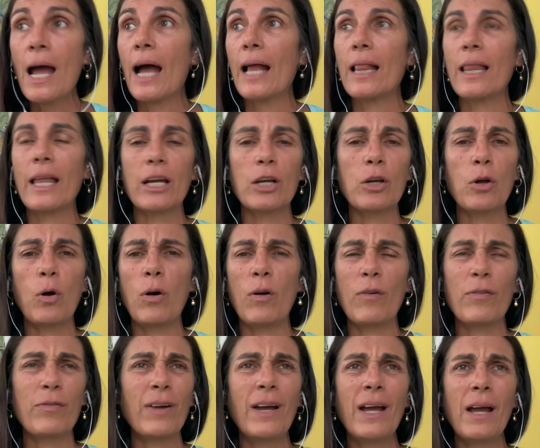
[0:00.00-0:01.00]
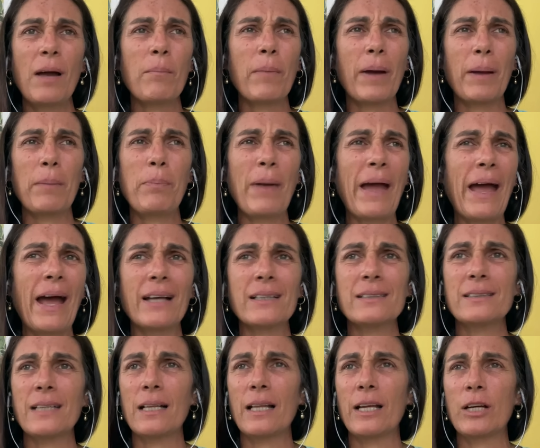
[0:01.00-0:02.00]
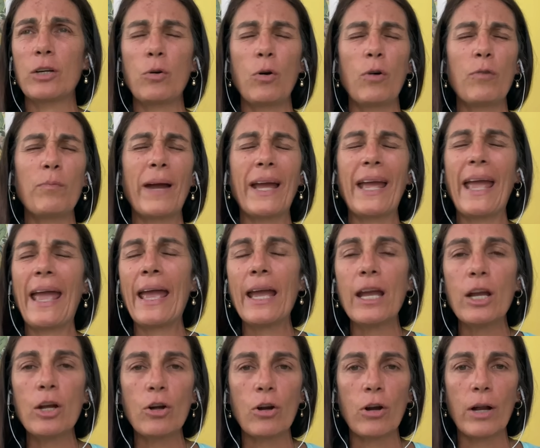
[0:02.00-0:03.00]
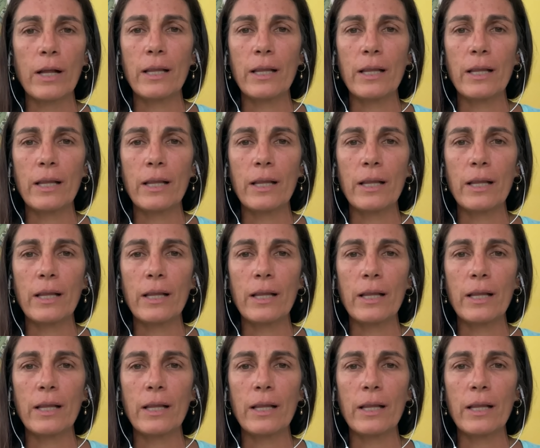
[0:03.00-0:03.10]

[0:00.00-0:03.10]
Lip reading: I let go of my past. I let go of my anger.